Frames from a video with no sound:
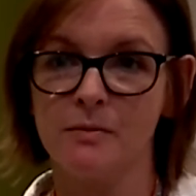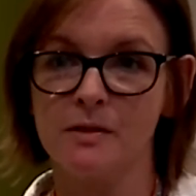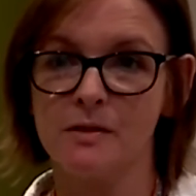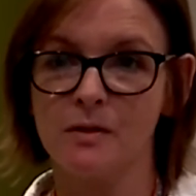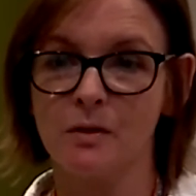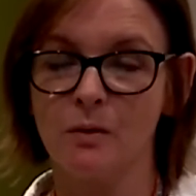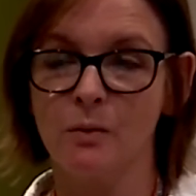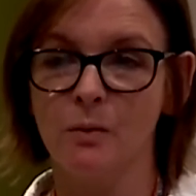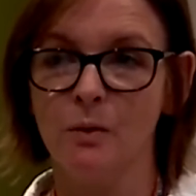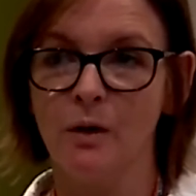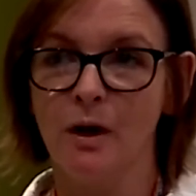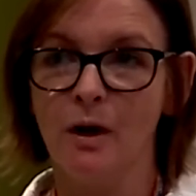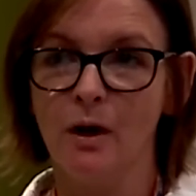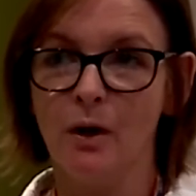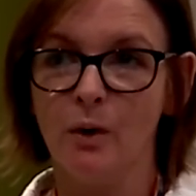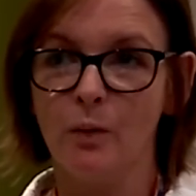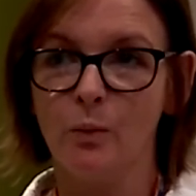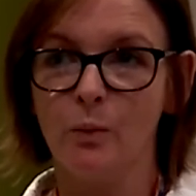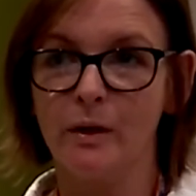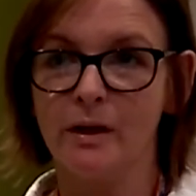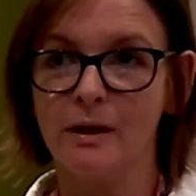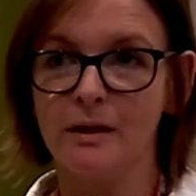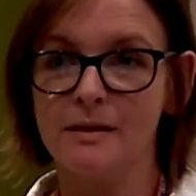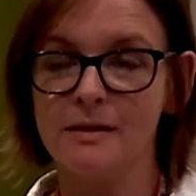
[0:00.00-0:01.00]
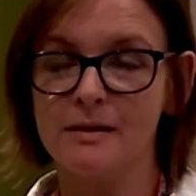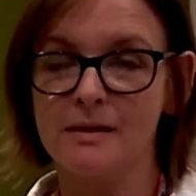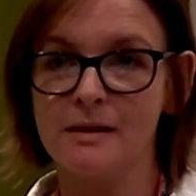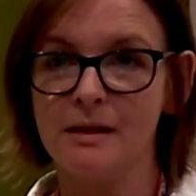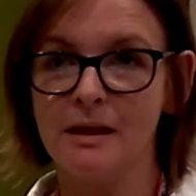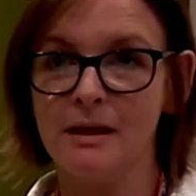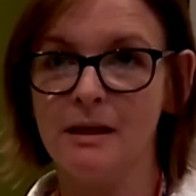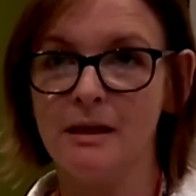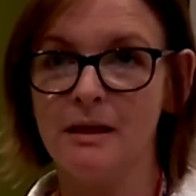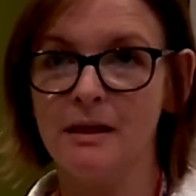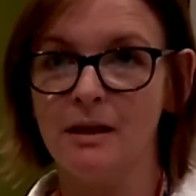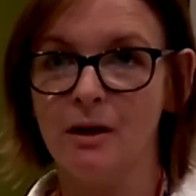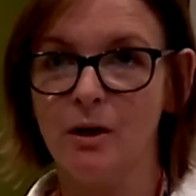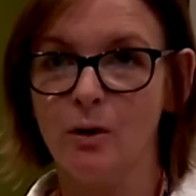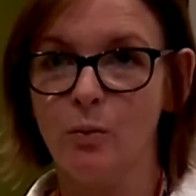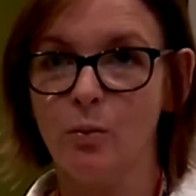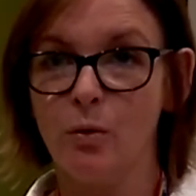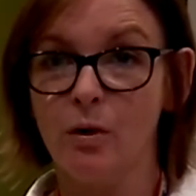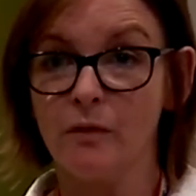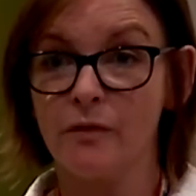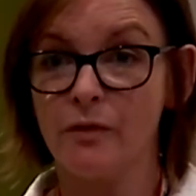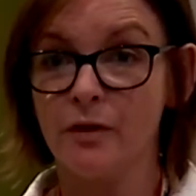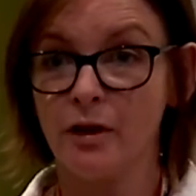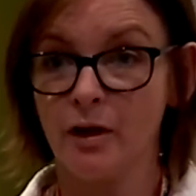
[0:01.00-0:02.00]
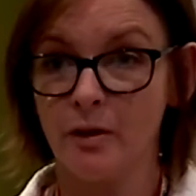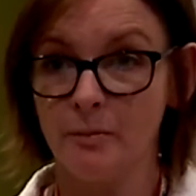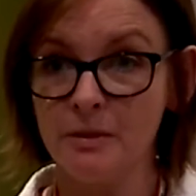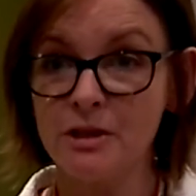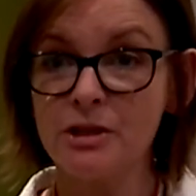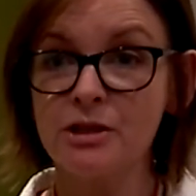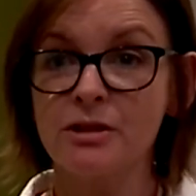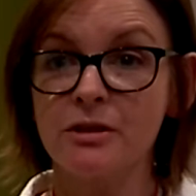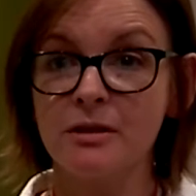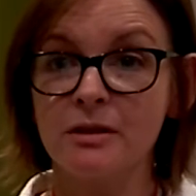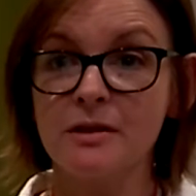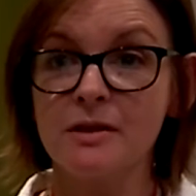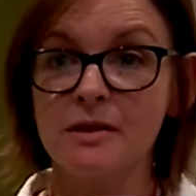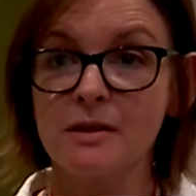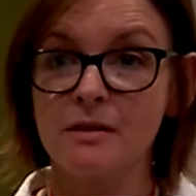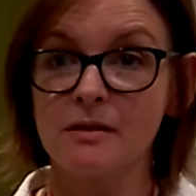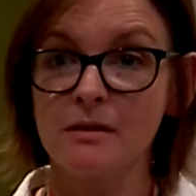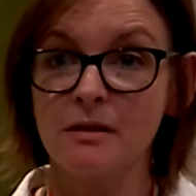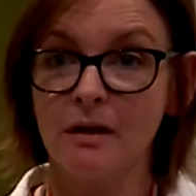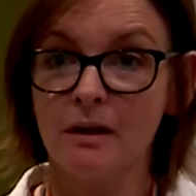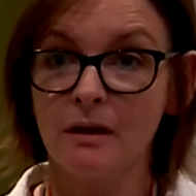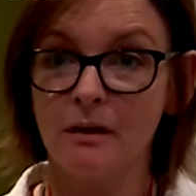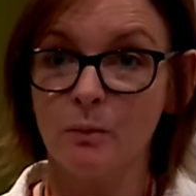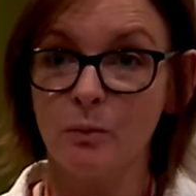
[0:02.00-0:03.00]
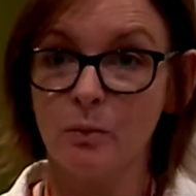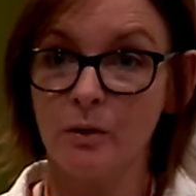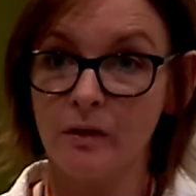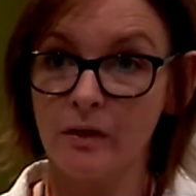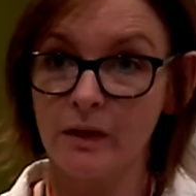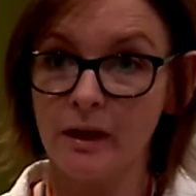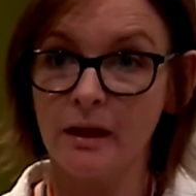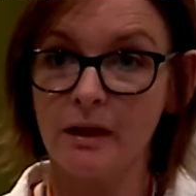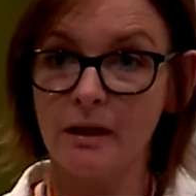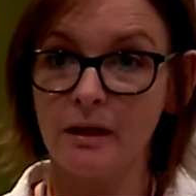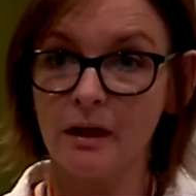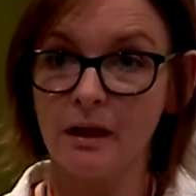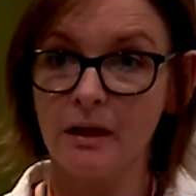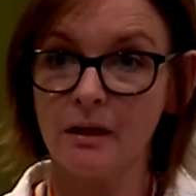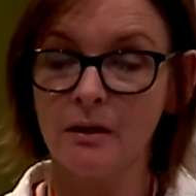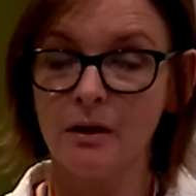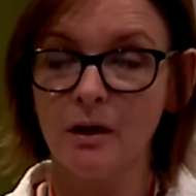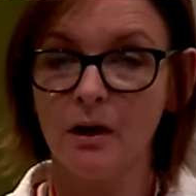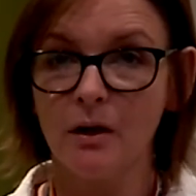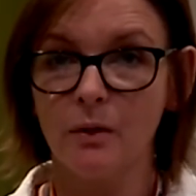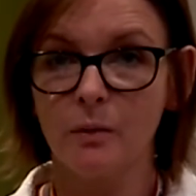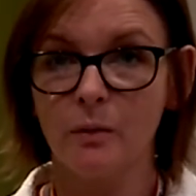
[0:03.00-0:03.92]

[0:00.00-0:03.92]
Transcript: So we could see what the commissioners were thinking,